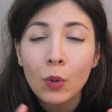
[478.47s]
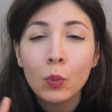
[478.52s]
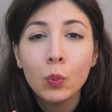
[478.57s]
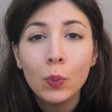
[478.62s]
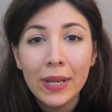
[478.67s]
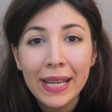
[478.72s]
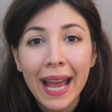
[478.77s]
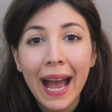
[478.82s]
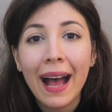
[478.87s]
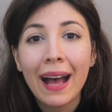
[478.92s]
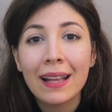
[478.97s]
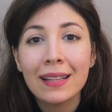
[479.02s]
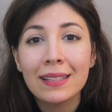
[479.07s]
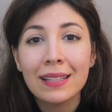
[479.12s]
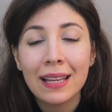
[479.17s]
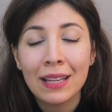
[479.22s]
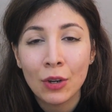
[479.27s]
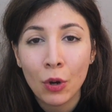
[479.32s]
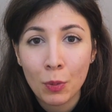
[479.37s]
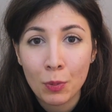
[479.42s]
And we
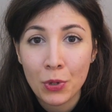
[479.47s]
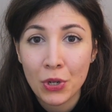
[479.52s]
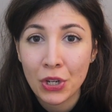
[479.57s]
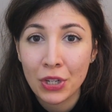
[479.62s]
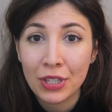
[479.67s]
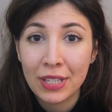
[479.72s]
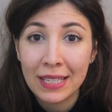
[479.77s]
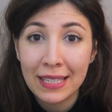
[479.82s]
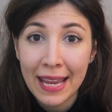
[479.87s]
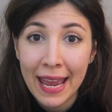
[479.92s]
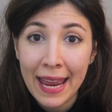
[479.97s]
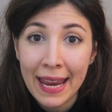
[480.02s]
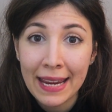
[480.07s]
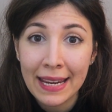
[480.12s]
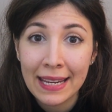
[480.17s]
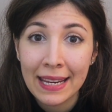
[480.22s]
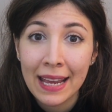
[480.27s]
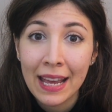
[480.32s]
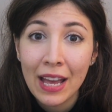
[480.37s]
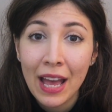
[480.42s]
had an option to
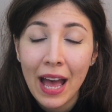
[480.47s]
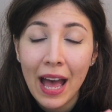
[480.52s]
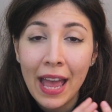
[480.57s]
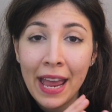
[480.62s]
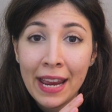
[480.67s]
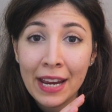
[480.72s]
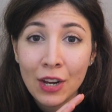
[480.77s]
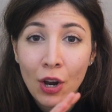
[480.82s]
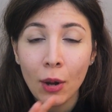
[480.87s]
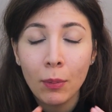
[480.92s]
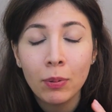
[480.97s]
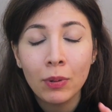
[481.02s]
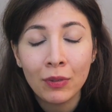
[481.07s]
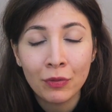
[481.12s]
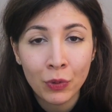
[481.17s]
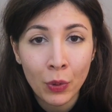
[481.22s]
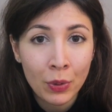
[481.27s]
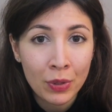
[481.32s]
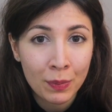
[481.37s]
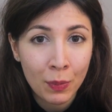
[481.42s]
take a couple
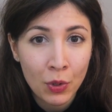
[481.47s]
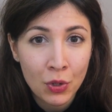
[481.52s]
of those